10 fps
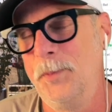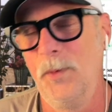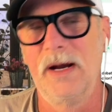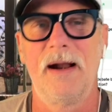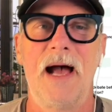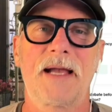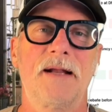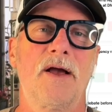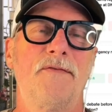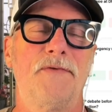We're not going to
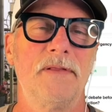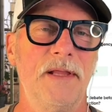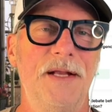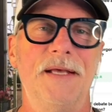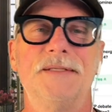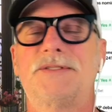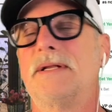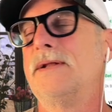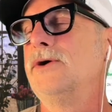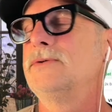go for lineage
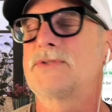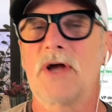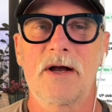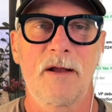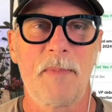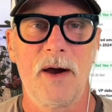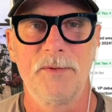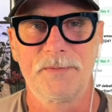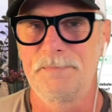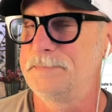and who's talking
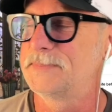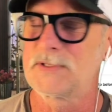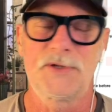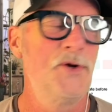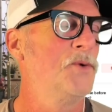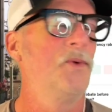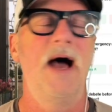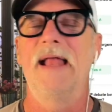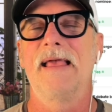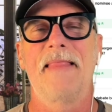about
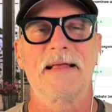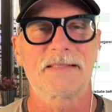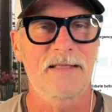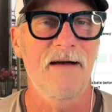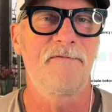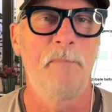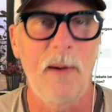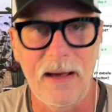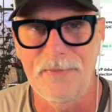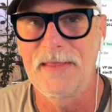any of that stuff,
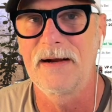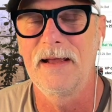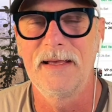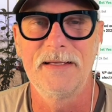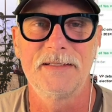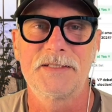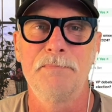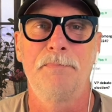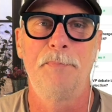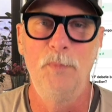but there is
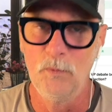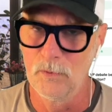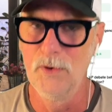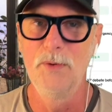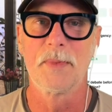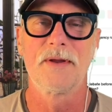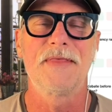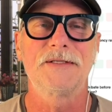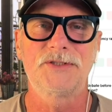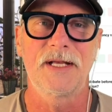rumor
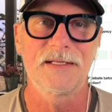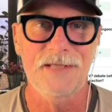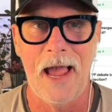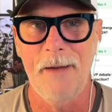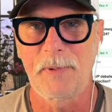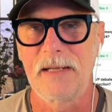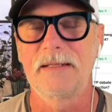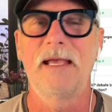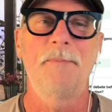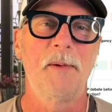that shit is happening.
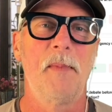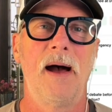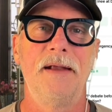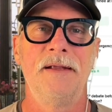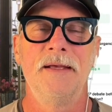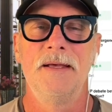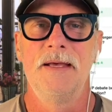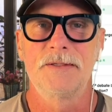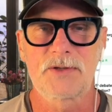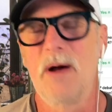Keep in mind,
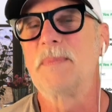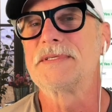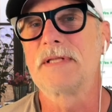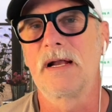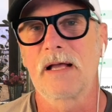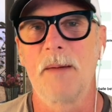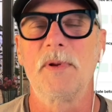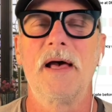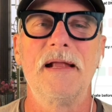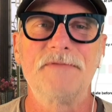Trump has done a couple
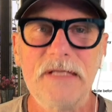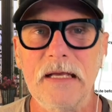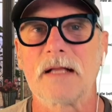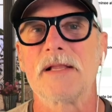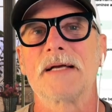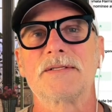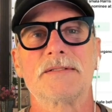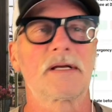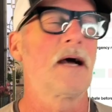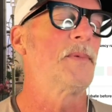NFT collections,
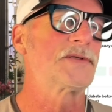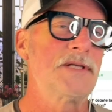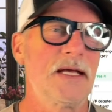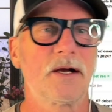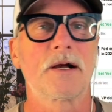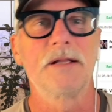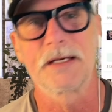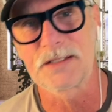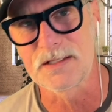a couple sneaker collections.